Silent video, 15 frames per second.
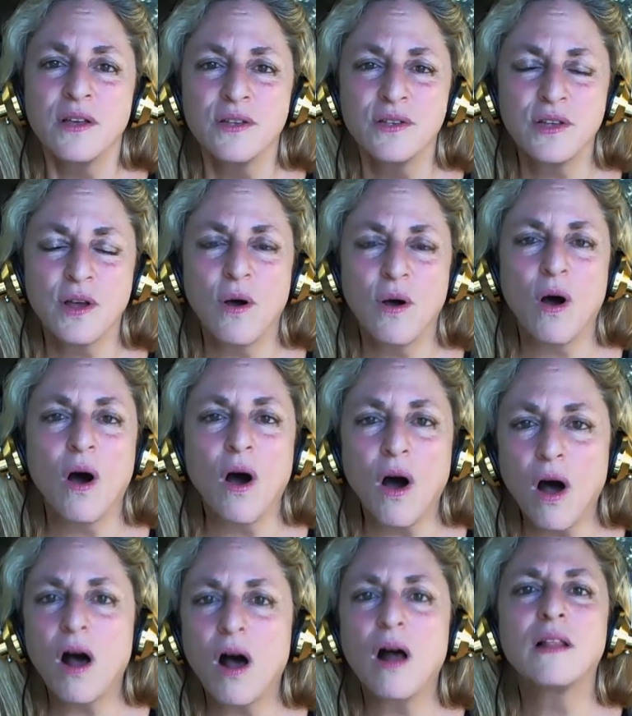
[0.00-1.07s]
So
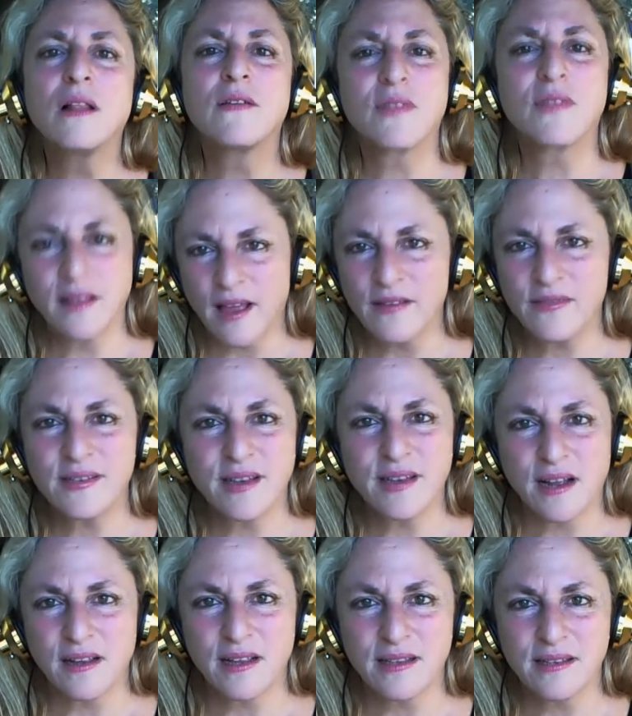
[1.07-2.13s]
all of the
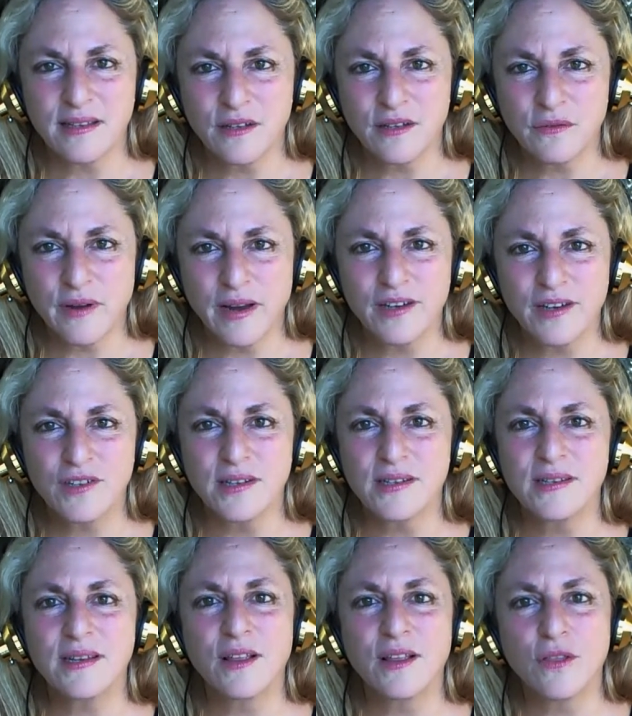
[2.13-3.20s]
lifestyle
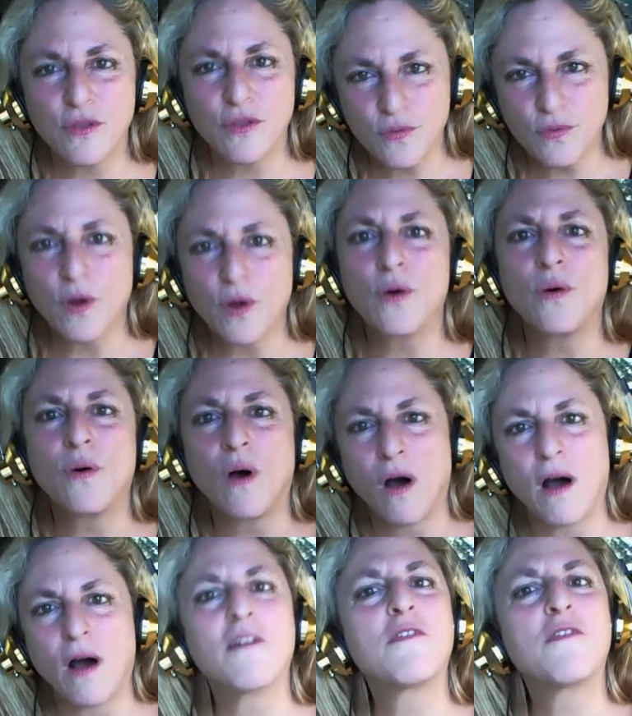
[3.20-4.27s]
considerations can throw
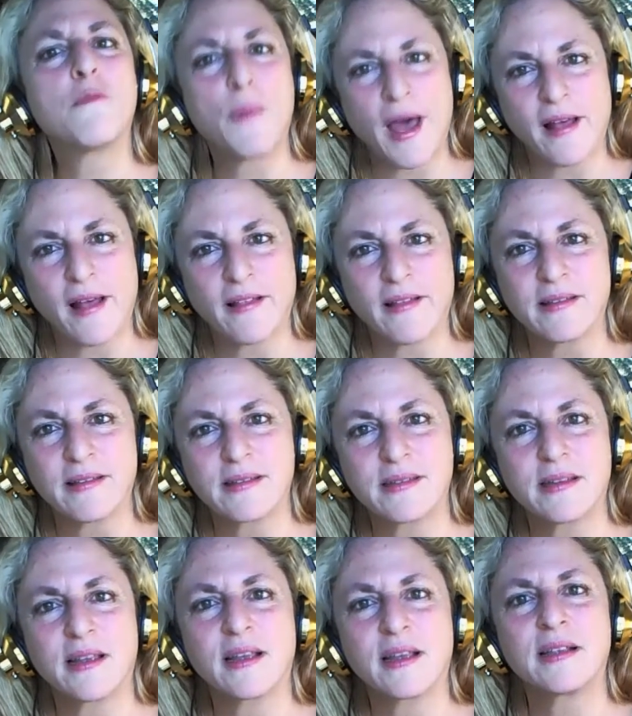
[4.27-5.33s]
off balance
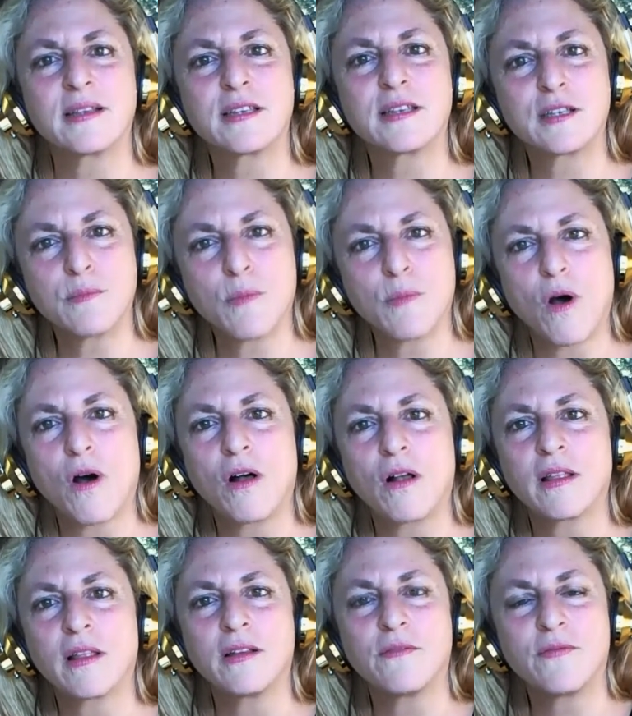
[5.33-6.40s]
in small,
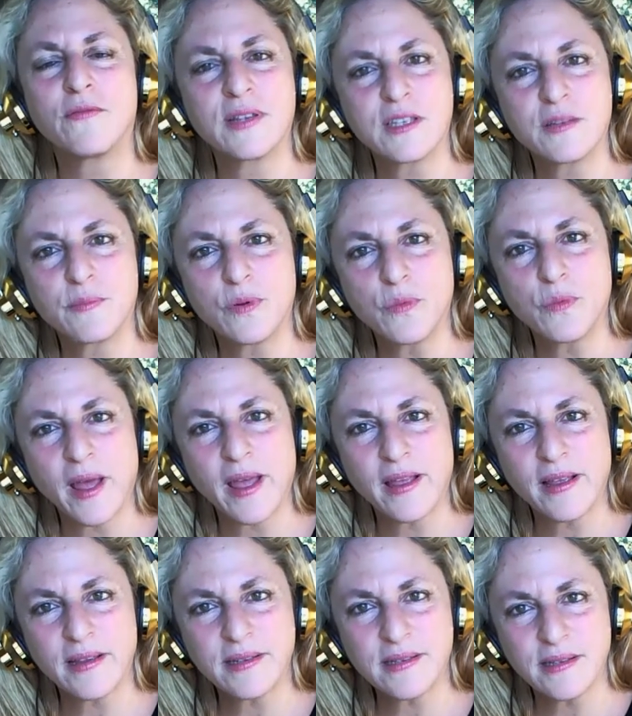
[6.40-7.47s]
invisible
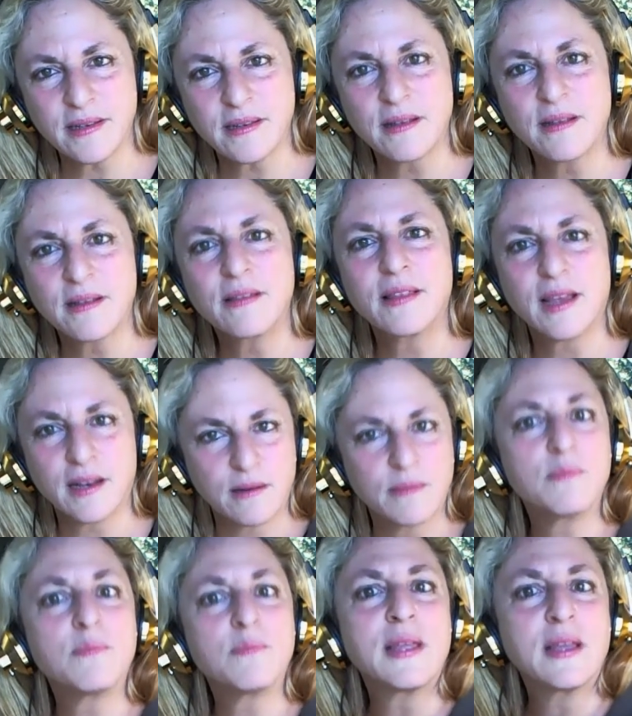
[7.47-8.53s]
ways that
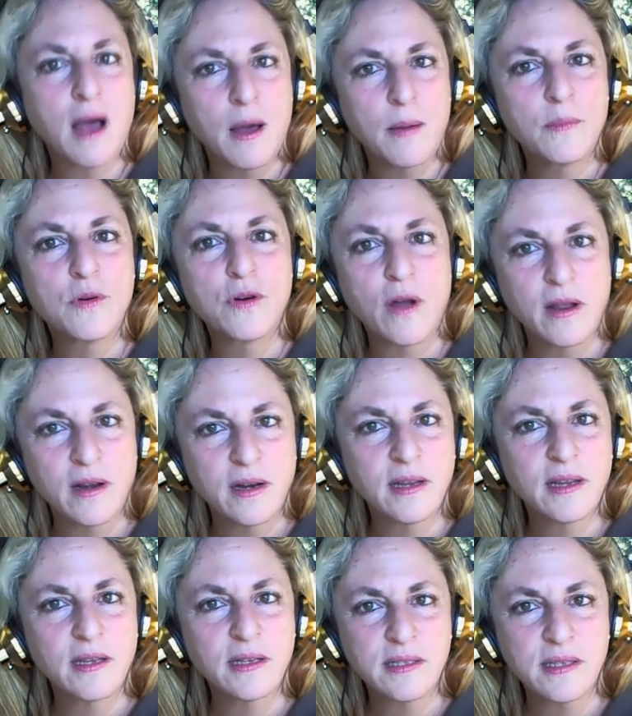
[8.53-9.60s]
become chronic
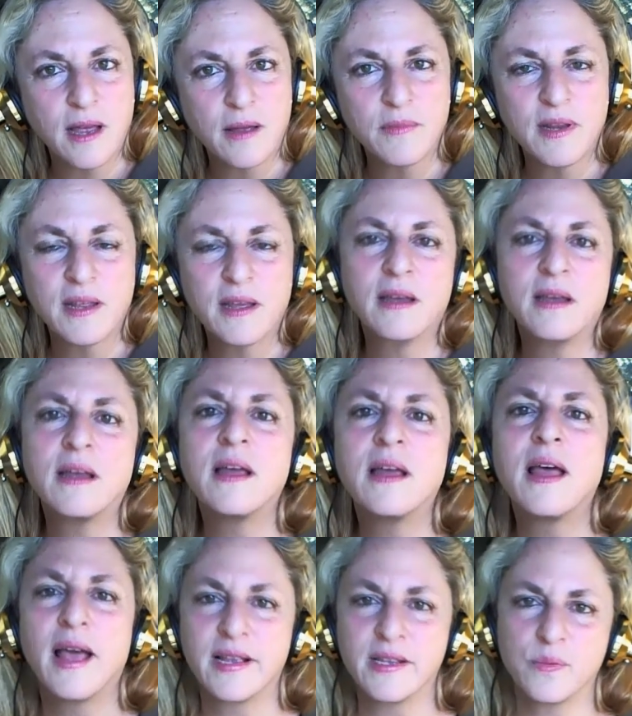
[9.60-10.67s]
insomnia,
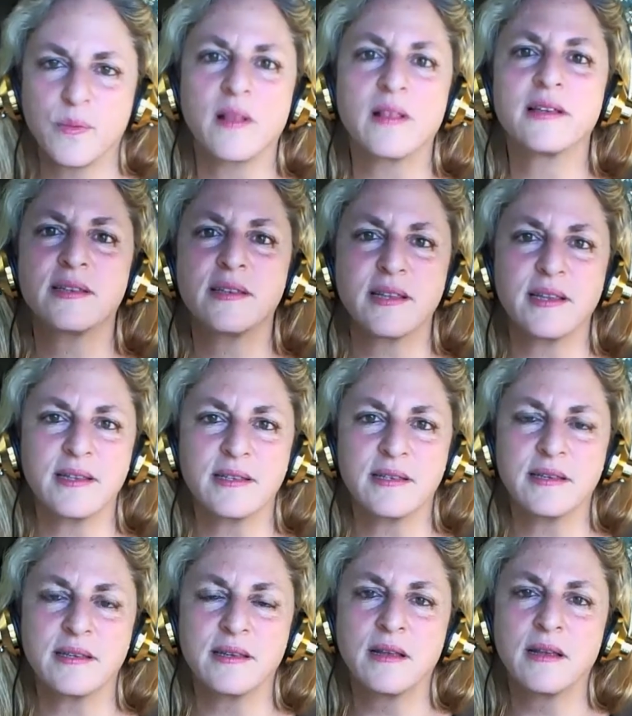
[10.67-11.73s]
as well as
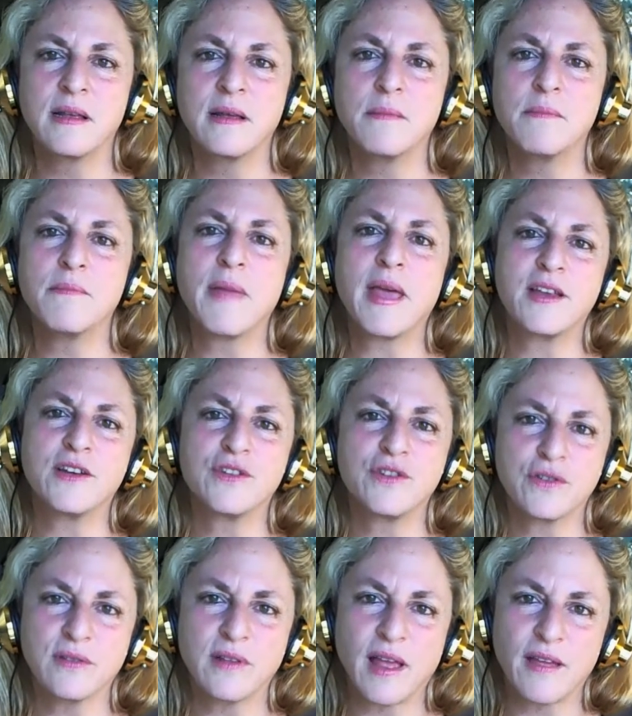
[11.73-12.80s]
these
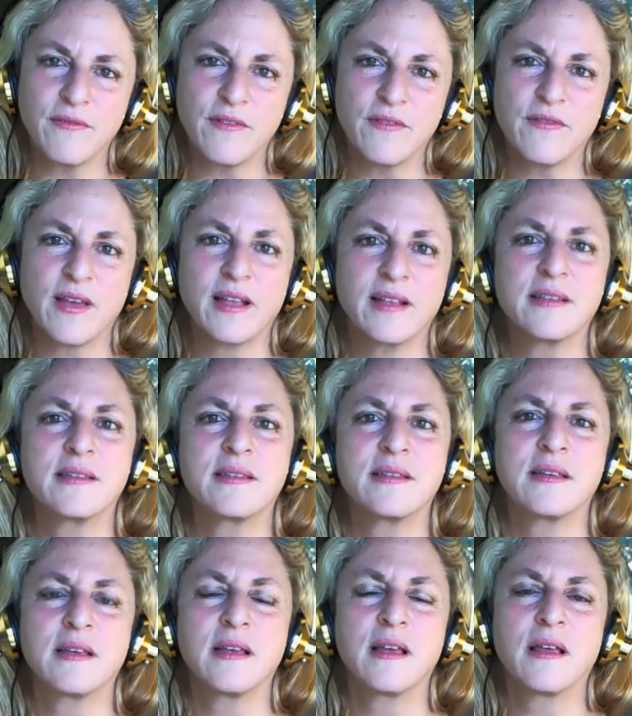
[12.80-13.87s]
major life events
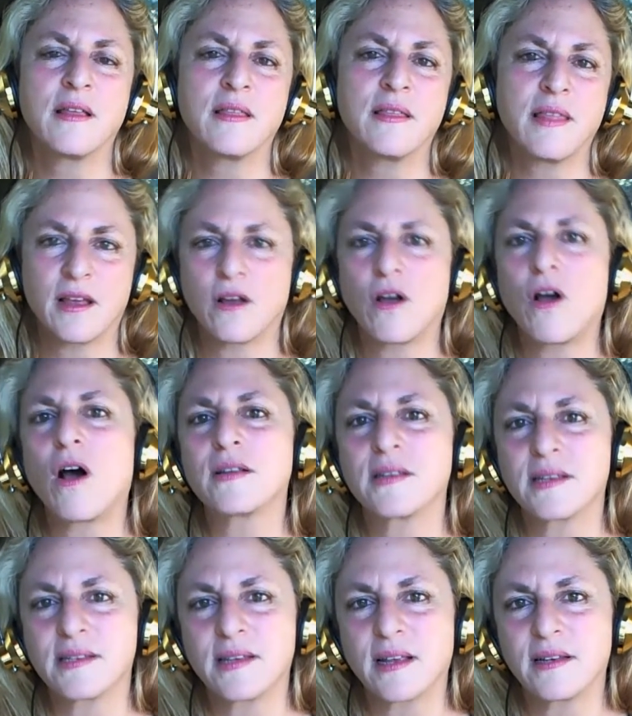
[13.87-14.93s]
that cause a
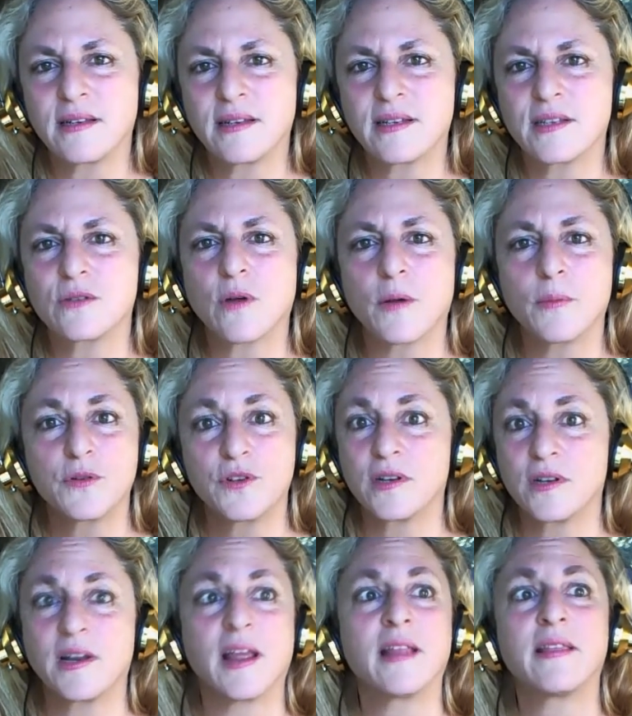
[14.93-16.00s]
sudden
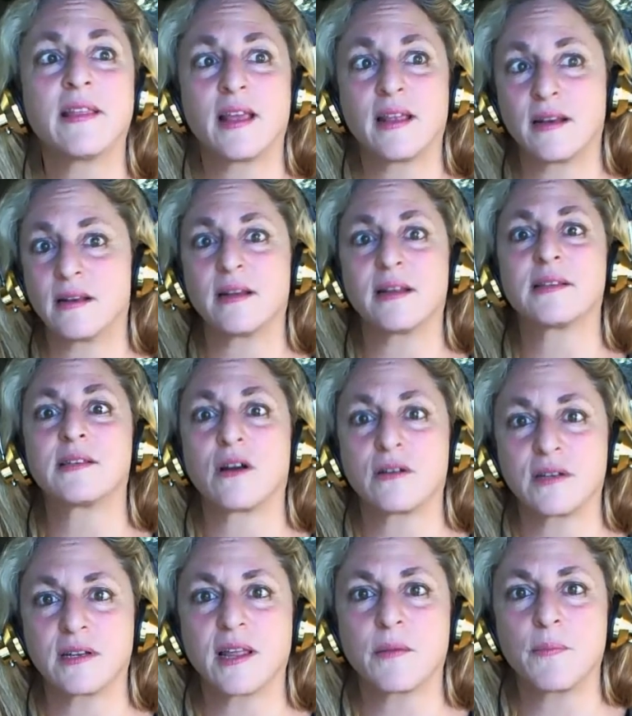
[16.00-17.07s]
disruption, and then it's hard
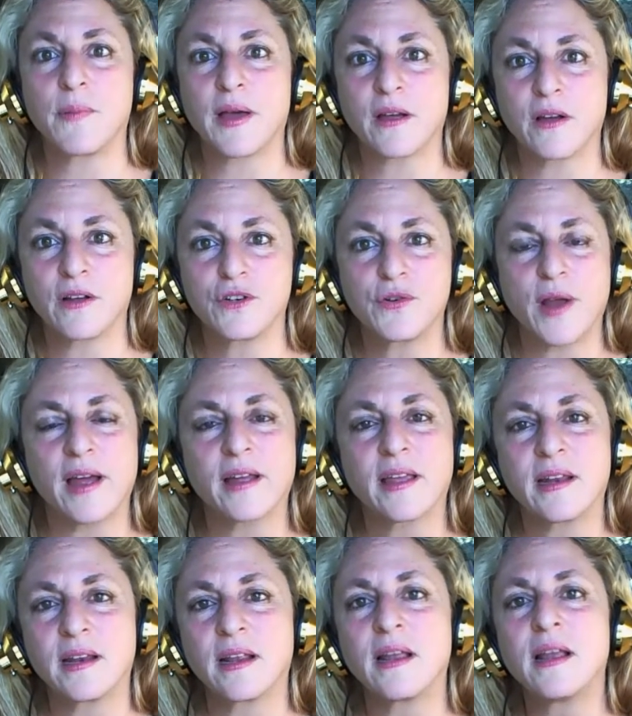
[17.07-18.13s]
to get back on track.
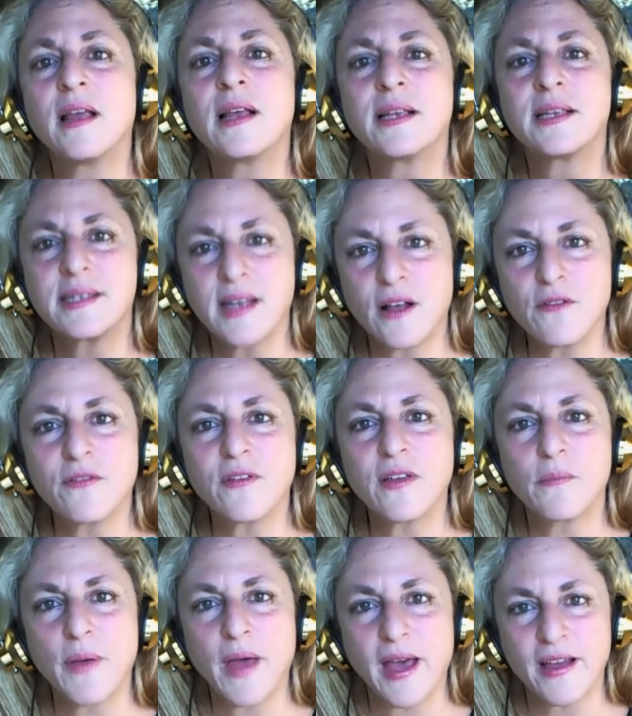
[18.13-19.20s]
And
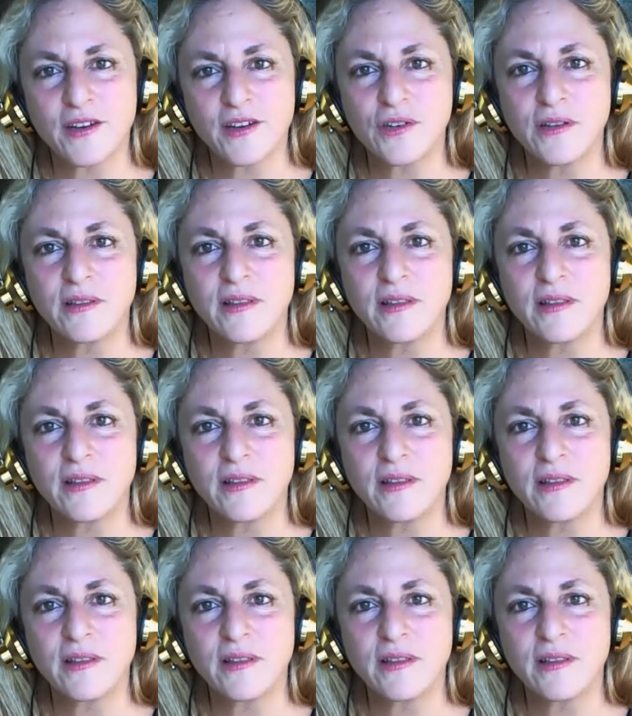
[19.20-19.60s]
self-compassion